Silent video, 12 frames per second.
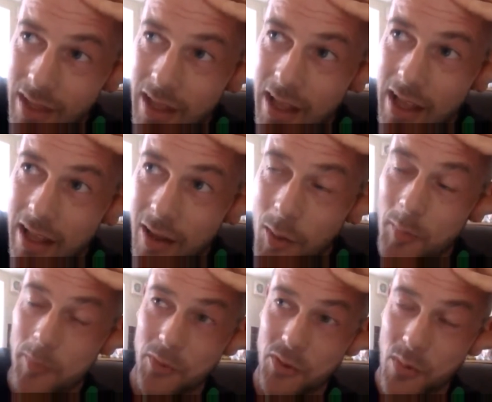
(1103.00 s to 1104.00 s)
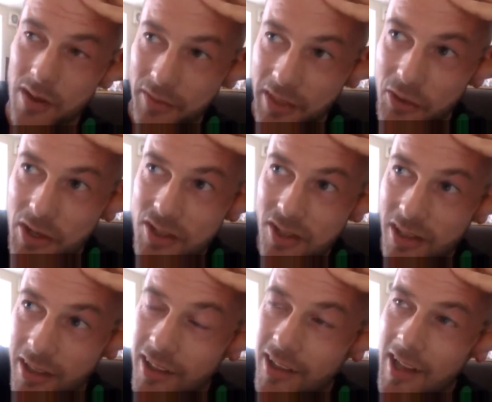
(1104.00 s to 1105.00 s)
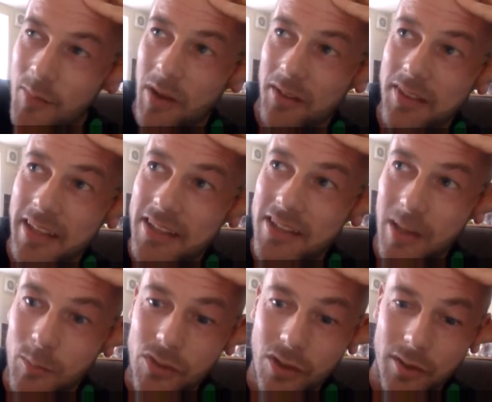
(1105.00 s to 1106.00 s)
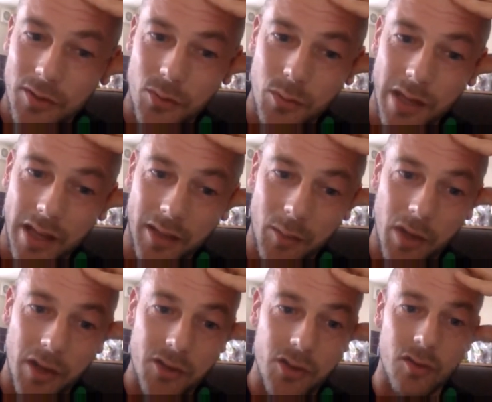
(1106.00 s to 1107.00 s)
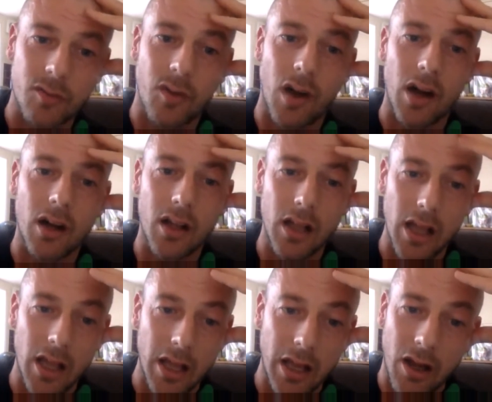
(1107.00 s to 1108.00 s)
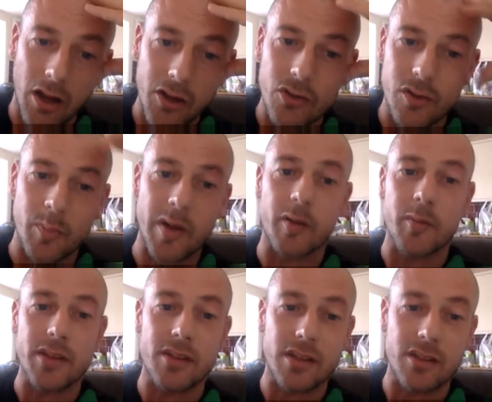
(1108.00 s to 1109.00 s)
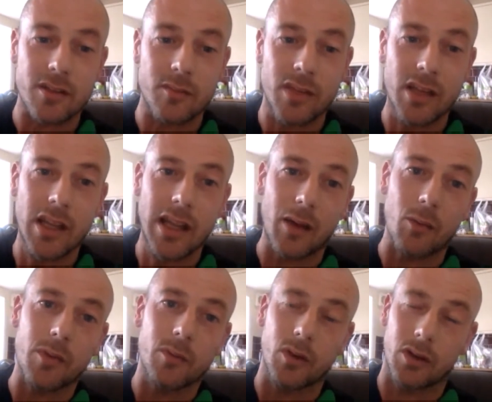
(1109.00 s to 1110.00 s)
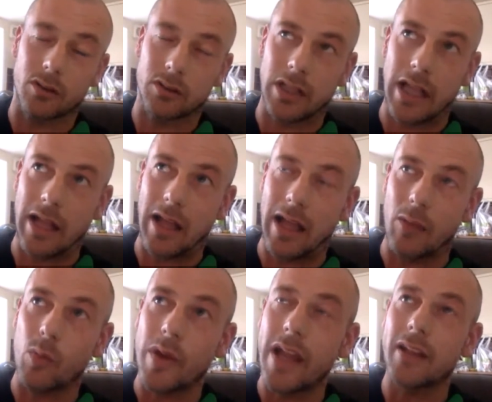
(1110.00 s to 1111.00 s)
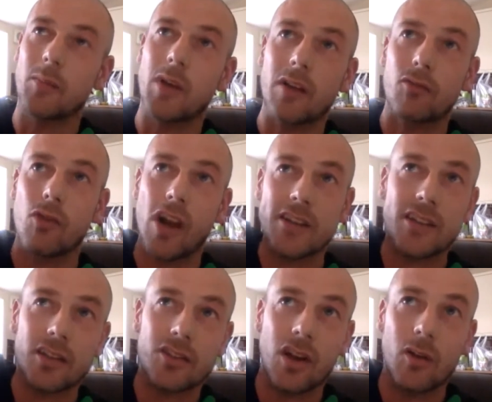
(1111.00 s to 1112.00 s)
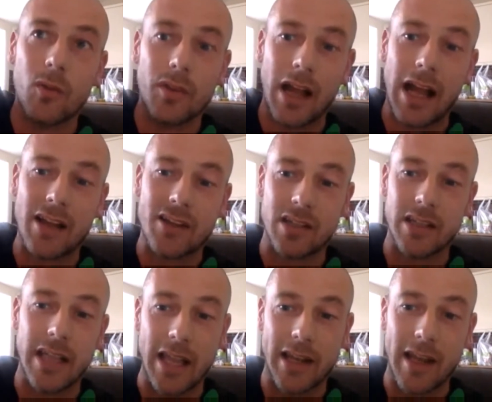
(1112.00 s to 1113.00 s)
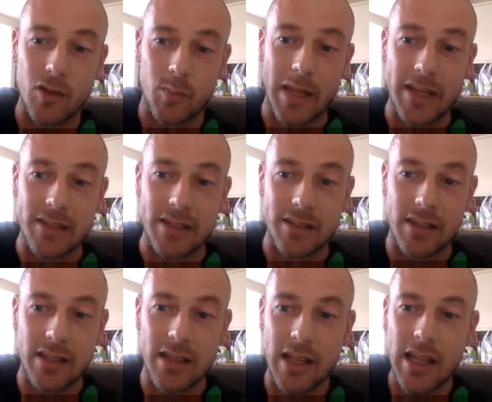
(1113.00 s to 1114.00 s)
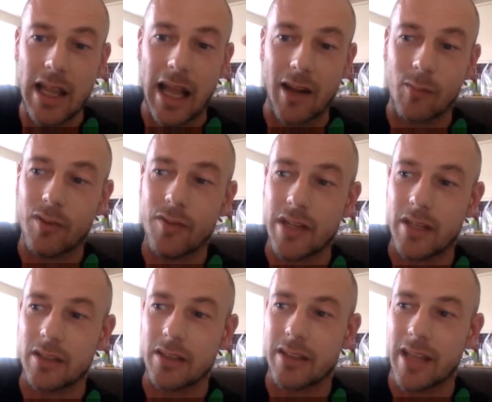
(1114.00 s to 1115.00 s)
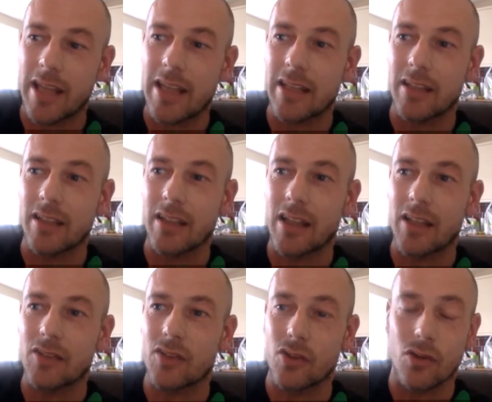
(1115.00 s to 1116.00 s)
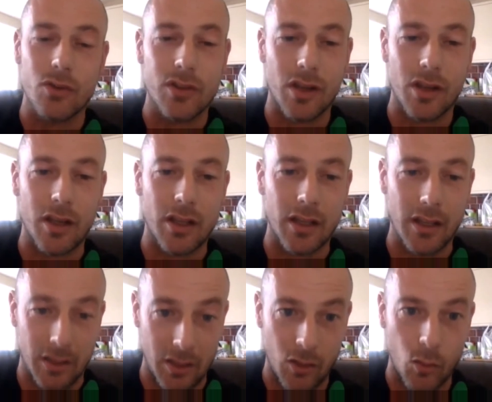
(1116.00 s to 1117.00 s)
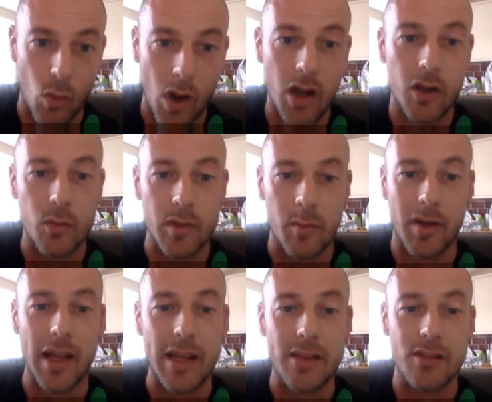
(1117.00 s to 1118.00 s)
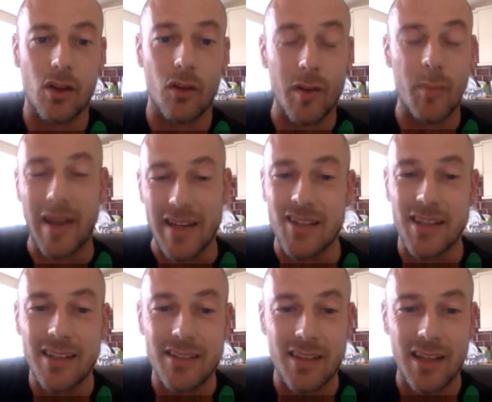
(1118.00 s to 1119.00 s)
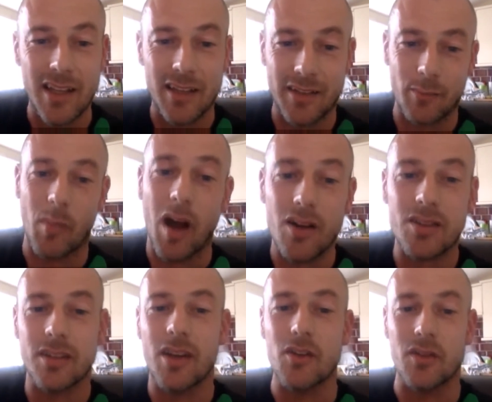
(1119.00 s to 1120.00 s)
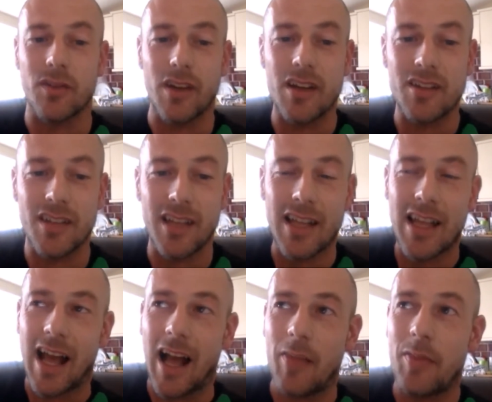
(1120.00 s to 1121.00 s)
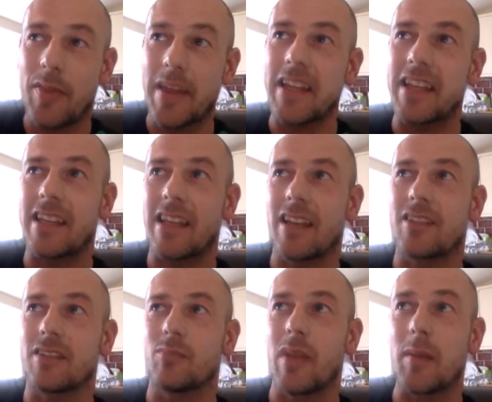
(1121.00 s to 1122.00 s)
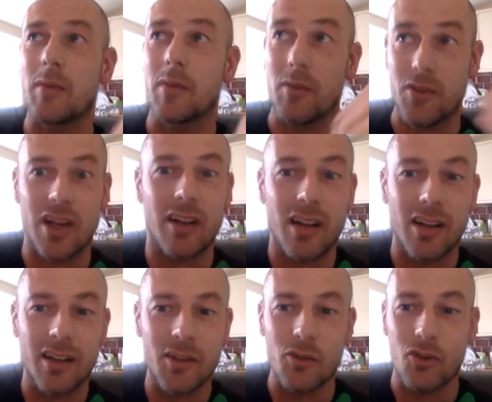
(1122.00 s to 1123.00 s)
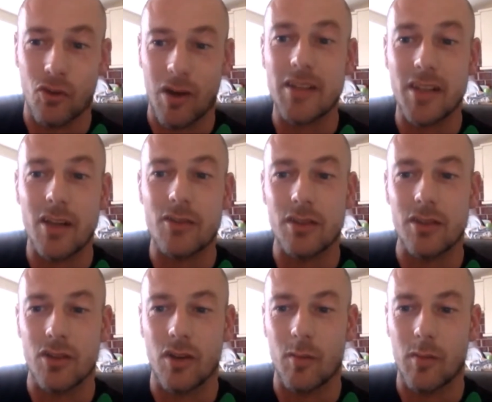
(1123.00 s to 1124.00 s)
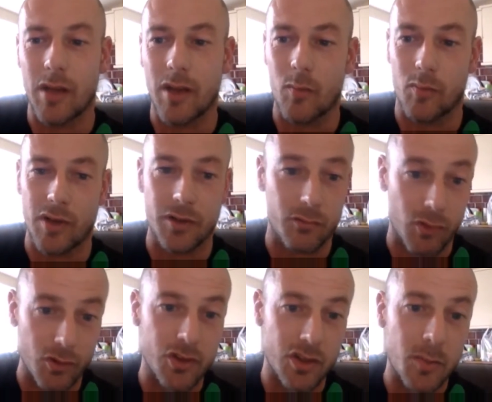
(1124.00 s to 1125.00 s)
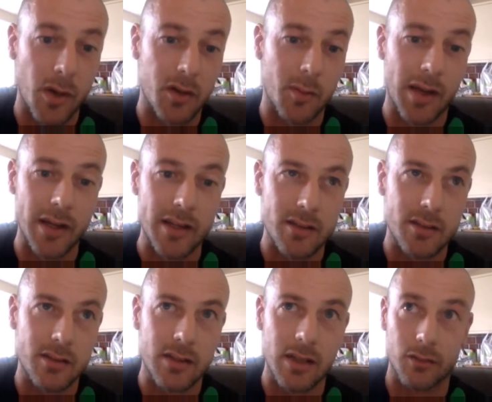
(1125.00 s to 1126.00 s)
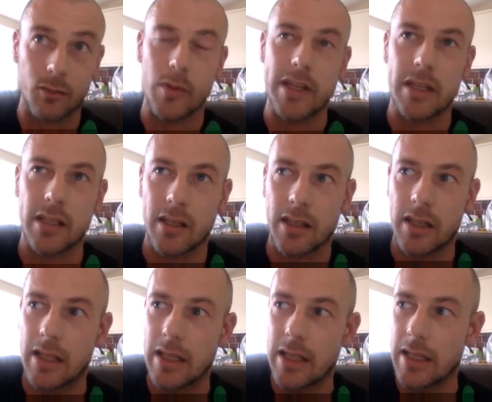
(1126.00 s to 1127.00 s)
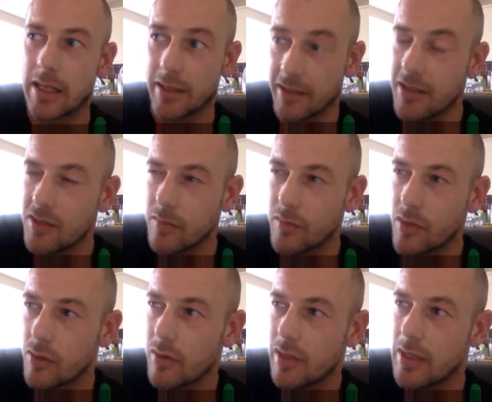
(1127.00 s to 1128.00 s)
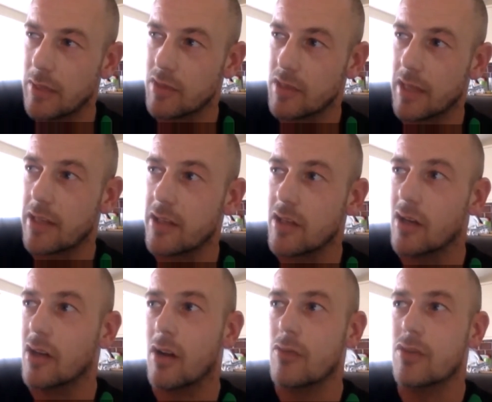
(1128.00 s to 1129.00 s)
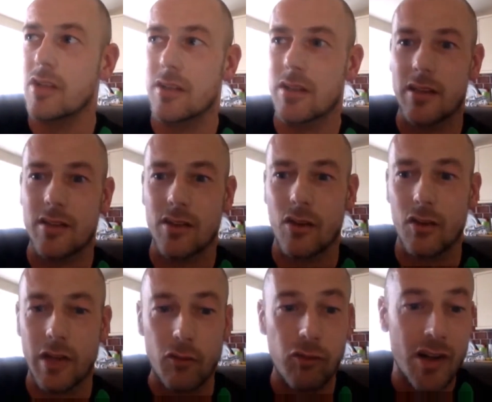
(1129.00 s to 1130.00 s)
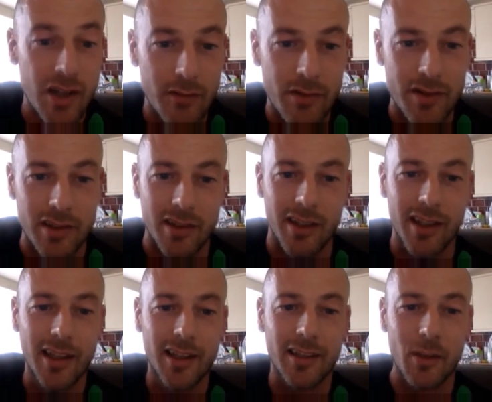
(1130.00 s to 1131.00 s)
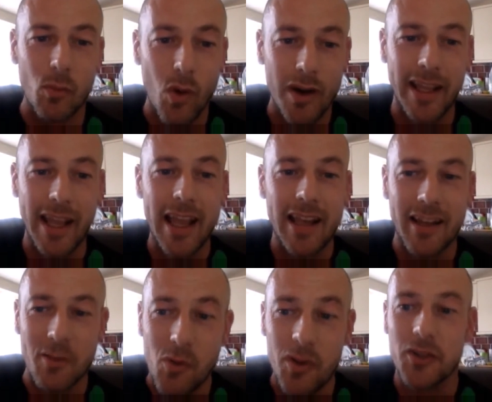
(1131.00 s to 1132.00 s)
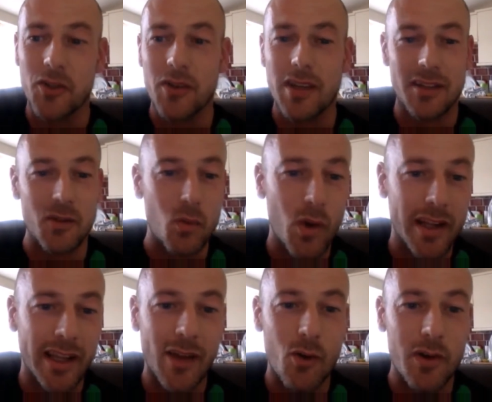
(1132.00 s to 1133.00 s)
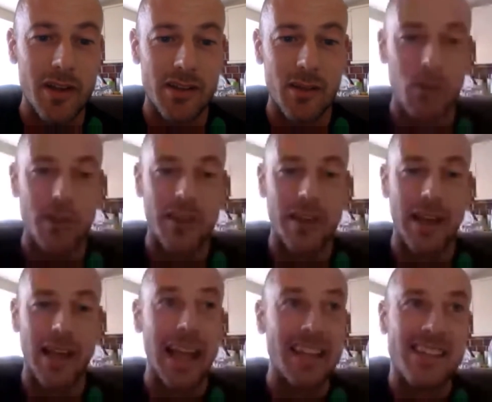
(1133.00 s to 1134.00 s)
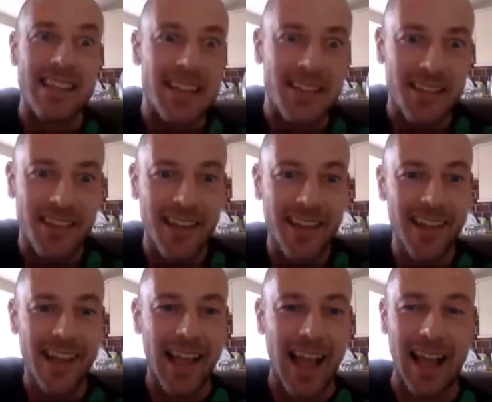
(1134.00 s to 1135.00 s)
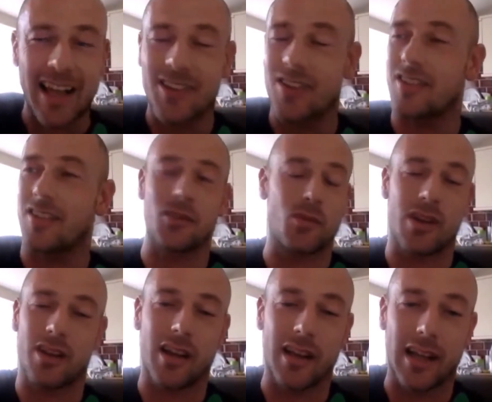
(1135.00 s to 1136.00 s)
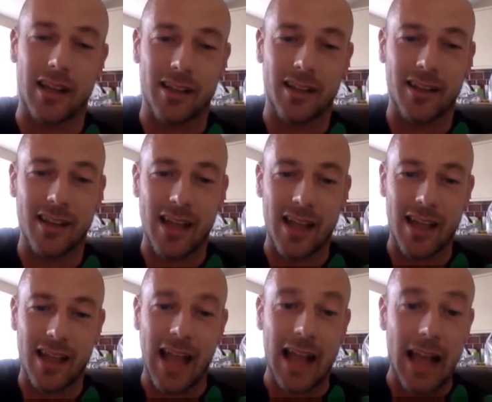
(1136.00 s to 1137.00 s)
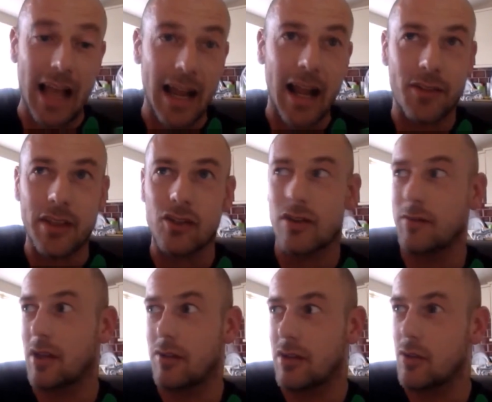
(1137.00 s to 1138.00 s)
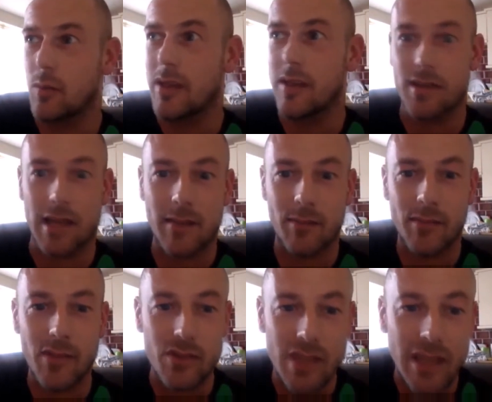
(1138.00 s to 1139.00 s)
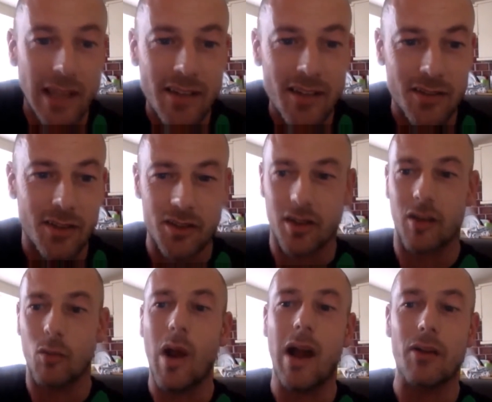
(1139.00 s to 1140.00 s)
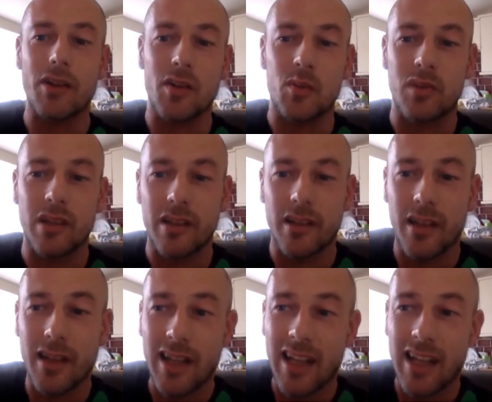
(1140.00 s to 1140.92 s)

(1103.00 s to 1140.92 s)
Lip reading: I hope I'm not swerving the question here, but I think sometimes we end up going too far. I use a pyramid system, and we end up going right to the top without actually getting those basics in. And I'm very keen to use work with the players on the basics. Master those first. I think, as maybe when I was younger, you try to go to the top. I know Brendan Rodgers spoke about this the other week in an interview, and he was saying that young coaches they rush everything. They want to get in, they want to do this. You want to get all this in within a season, and it just doesn't work like that. And I think strength coaches, we're the same. You see an exercise, you're like, wow, this is brilliant.